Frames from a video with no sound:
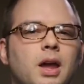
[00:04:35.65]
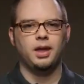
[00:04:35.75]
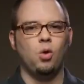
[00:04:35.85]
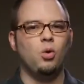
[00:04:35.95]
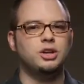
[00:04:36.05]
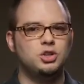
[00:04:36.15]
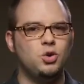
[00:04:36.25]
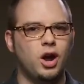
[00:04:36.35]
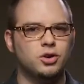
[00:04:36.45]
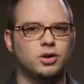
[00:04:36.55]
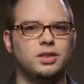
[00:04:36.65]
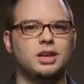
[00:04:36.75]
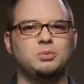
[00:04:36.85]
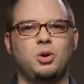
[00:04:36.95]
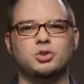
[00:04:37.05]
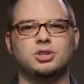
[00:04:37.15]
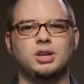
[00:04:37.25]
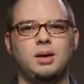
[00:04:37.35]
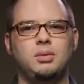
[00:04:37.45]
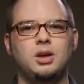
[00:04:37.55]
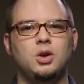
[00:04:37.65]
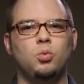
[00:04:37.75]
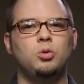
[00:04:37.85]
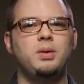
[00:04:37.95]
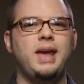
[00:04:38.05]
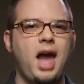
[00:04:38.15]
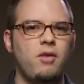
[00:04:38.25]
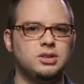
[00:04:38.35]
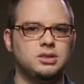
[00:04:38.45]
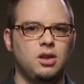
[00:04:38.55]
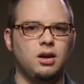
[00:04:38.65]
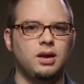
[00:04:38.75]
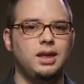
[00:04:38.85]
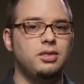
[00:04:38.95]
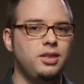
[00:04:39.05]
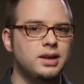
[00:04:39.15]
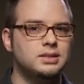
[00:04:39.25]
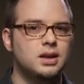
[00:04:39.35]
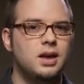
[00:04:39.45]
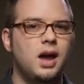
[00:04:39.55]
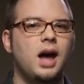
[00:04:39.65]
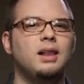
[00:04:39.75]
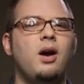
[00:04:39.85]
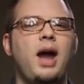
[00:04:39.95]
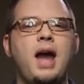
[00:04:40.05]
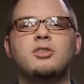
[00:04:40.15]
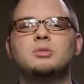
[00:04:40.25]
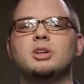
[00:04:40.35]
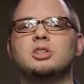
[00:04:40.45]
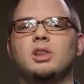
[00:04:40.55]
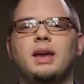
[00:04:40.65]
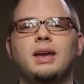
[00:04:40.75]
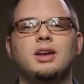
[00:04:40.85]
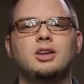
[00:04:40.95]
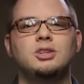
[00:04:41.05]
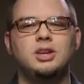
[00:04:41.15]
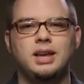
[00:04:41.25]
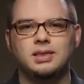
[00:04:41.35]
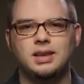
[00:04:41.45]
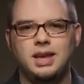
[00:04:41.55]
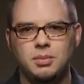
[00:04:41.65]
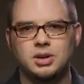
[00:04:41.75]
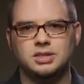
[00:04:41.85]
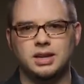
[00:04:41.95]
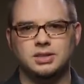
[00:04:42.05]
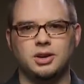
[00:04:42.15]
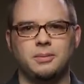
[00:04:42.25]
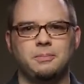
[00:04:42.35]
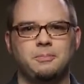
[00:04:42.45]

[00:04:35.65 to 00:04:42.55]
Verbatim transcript: A 1 200th exposure time would be half as long, and thus allow half as much light to hit the image sensor.